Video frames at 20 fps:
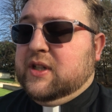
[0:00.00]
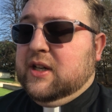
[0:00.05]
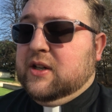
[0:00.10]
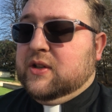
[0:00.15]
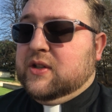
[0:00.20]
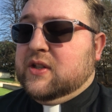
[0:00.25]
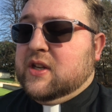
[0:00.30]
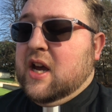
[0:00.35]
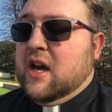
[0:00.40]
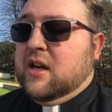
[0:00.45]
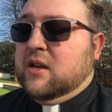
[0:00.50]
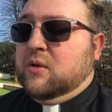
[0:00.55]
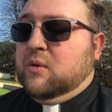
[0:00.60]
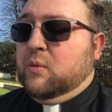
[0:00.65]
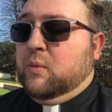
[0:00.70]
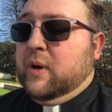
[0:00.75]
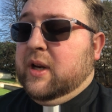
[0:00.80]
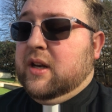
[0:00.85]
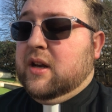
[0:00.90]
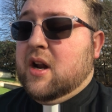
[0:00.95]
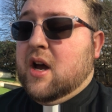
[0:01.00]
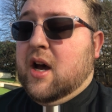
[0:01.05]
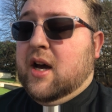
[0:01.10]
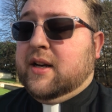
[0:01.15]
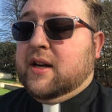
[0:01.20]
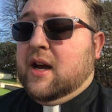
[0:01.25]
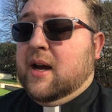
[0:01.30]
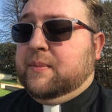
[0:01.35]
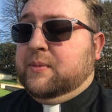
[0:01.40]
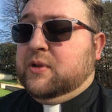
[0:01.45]
dear Son went
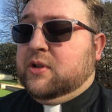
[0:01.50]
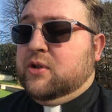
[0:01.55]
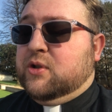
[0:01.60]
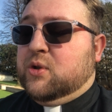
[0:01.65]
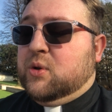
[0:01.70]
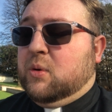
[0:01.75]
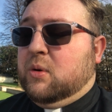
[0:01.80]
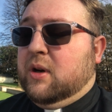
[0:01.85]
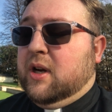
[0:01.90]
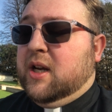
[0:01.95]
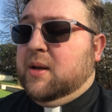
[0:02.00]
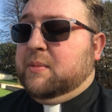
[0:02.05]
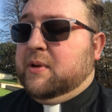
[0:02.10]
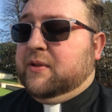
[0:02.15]
not up to joy,